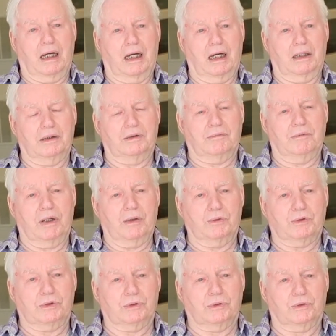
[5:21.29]
And he
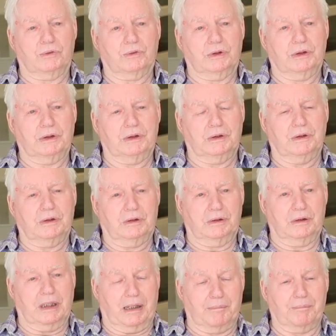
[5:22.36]
wrote
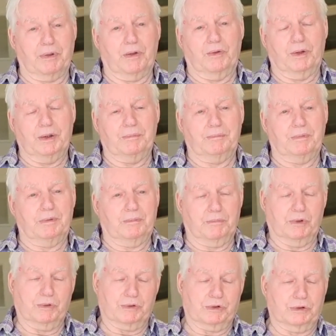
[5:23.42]
that poem,
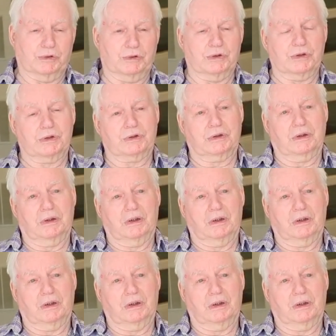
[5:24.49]
amongst others,